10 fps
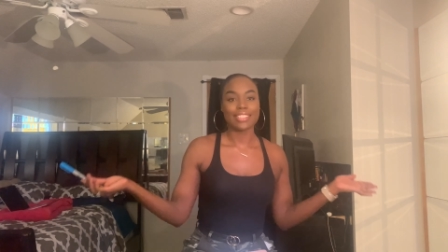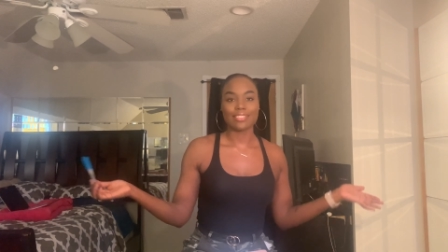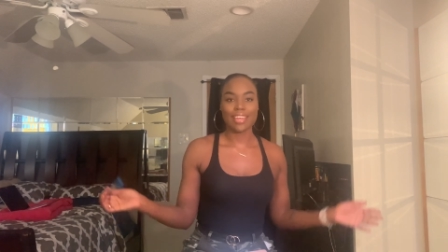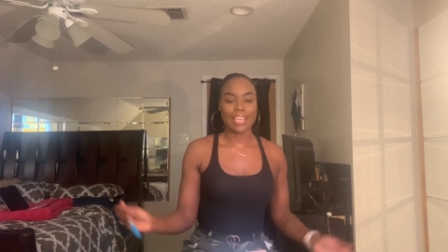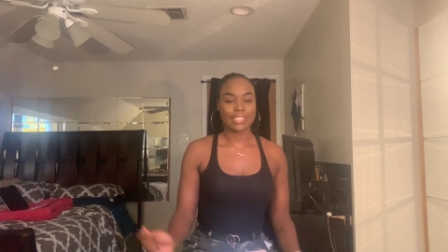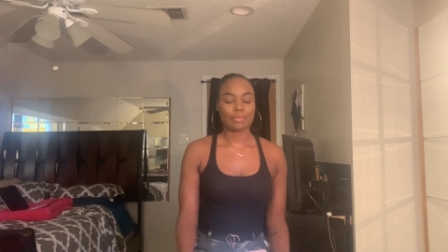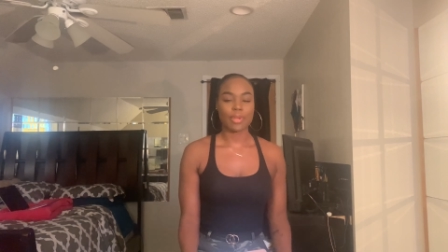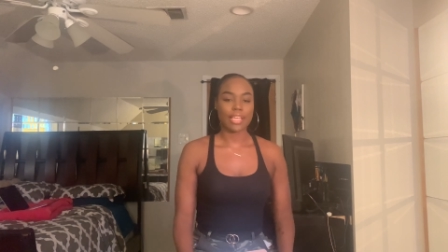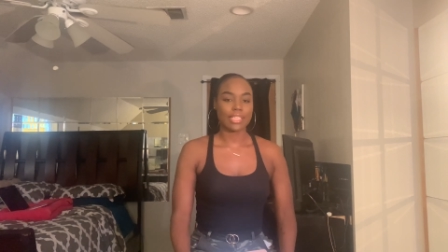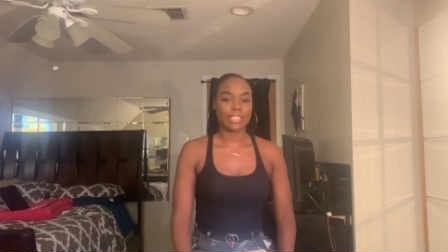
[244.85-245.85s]
So I had to
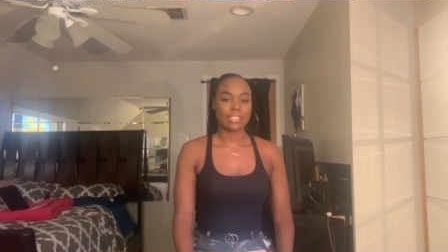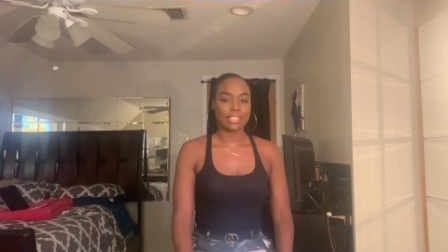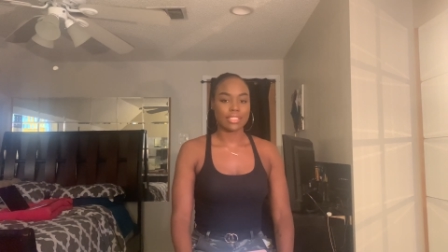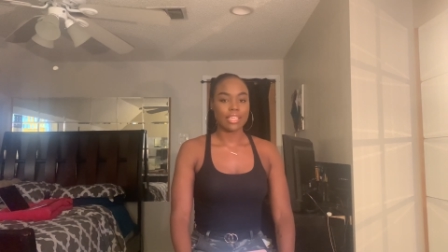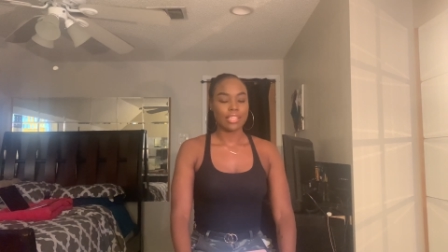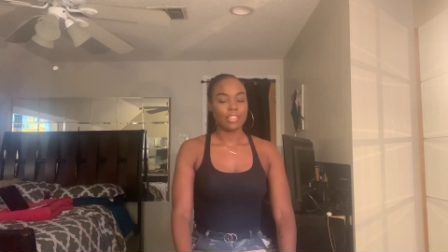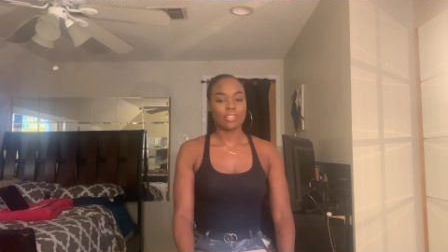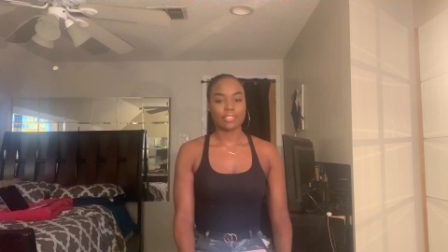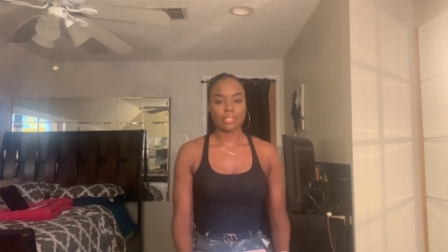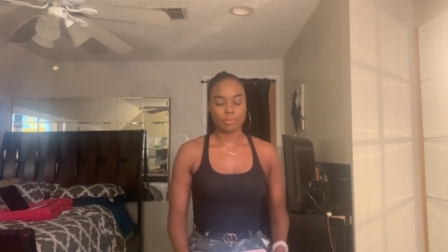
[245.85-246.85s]
practice,
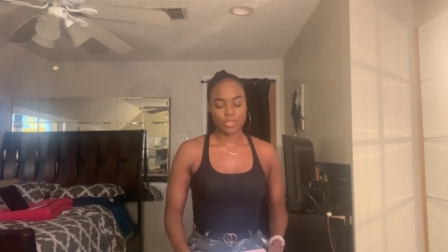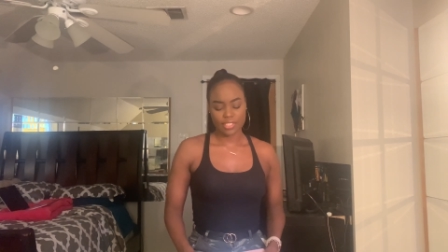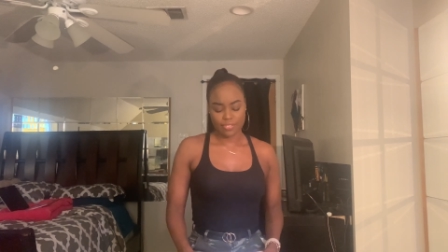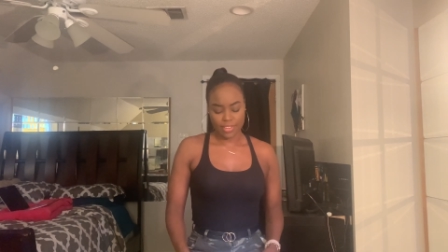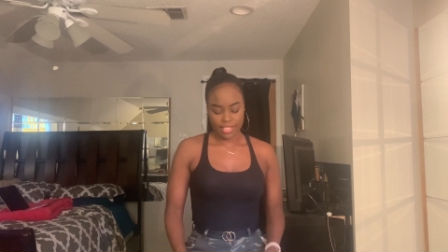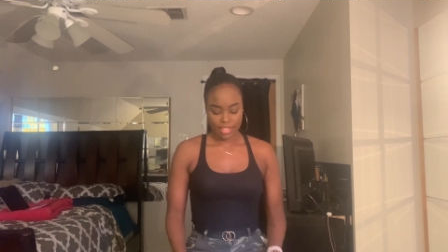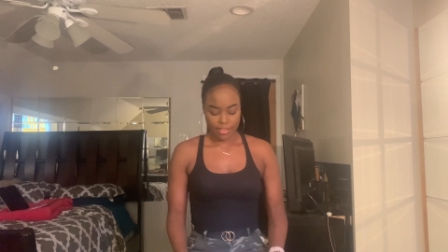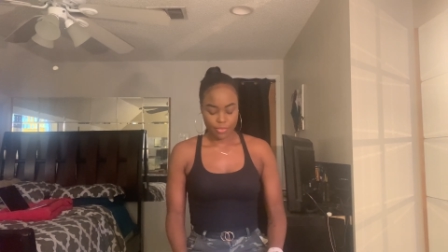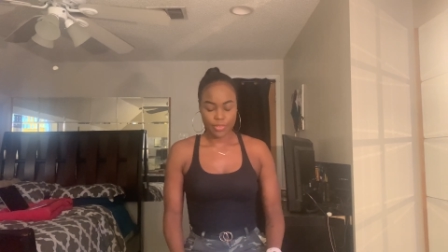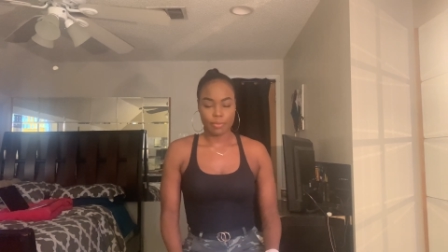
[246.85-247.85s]
simple stuff like
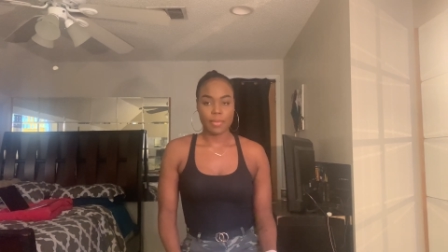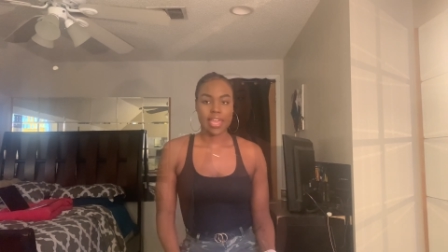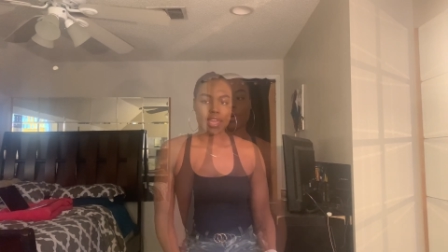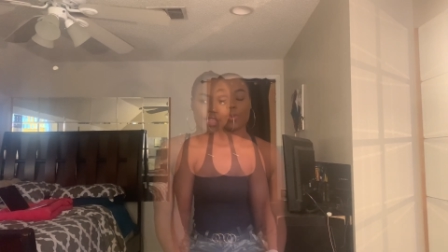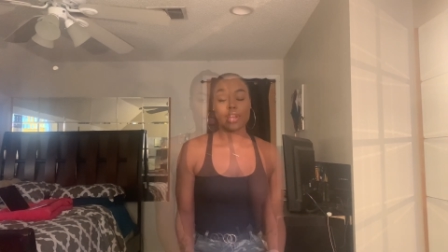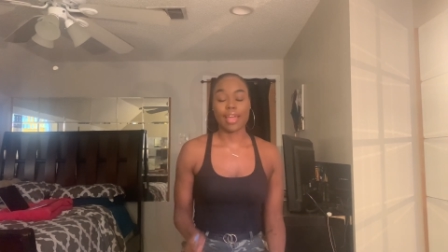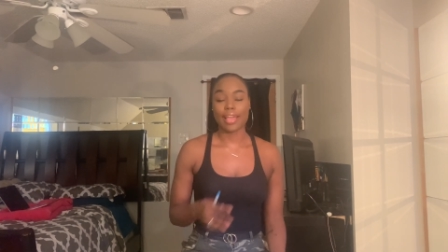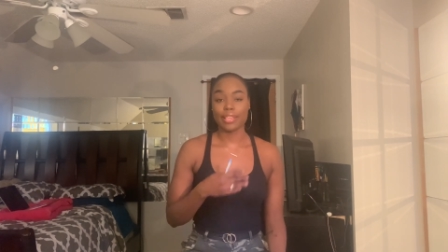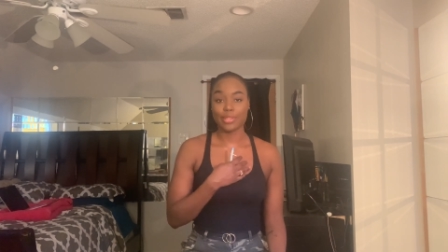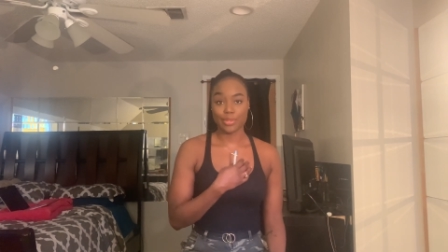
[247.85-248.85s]
that for the math. What
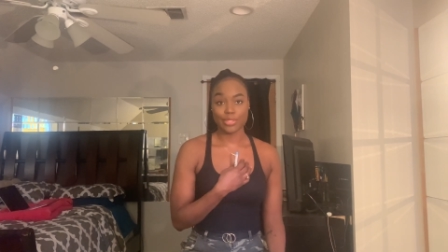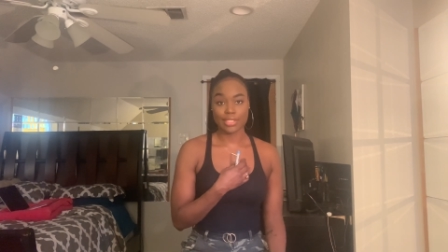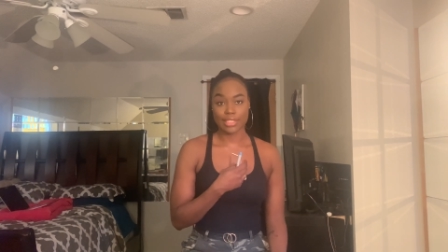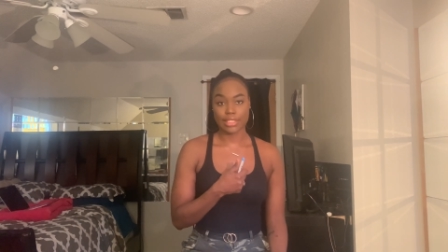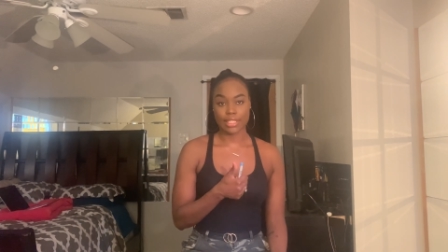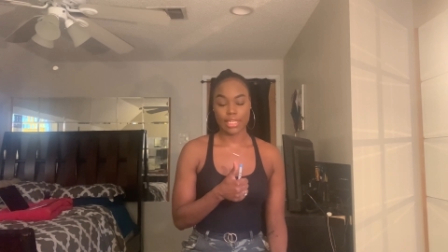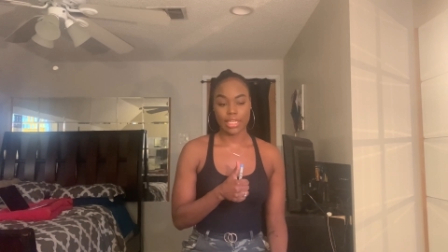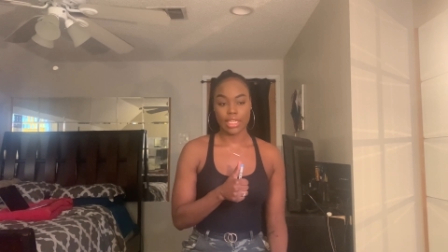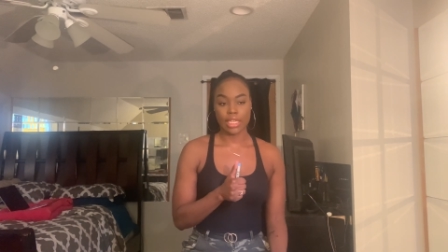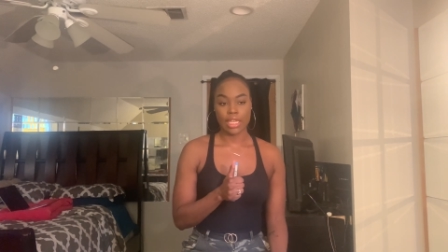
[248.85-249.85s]
I use to
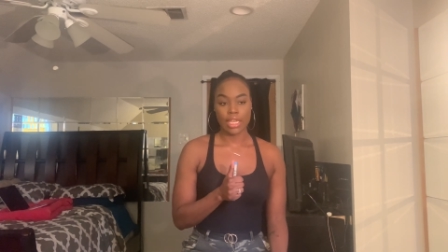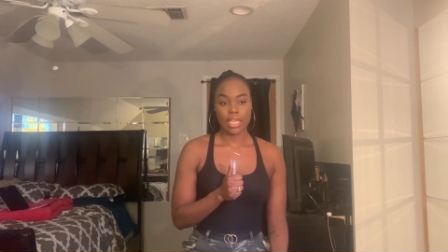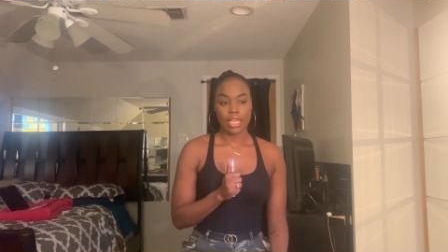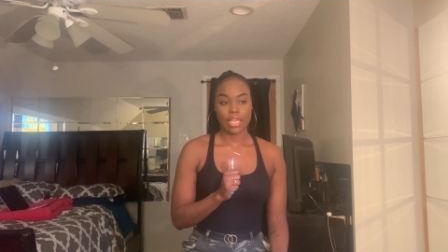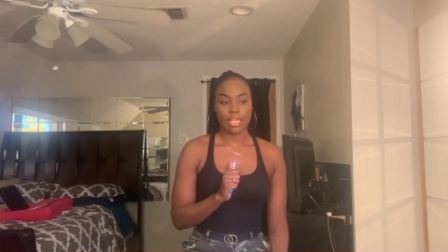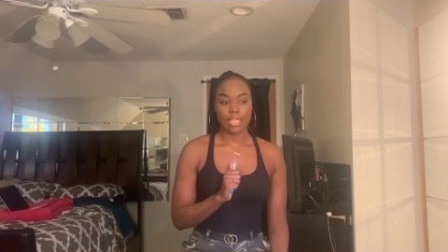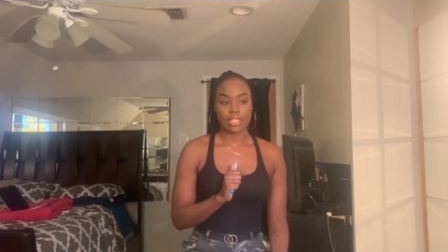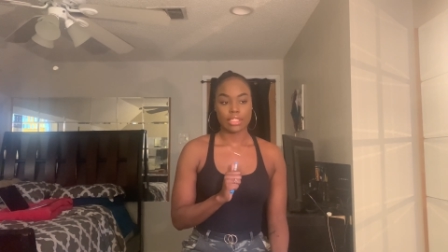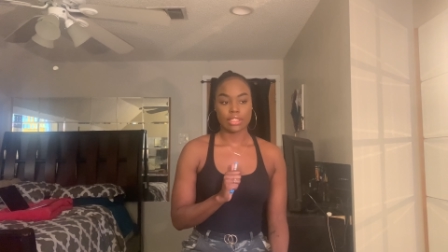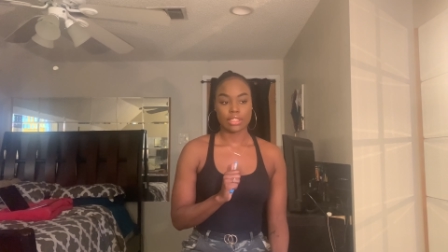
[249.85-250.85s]
study is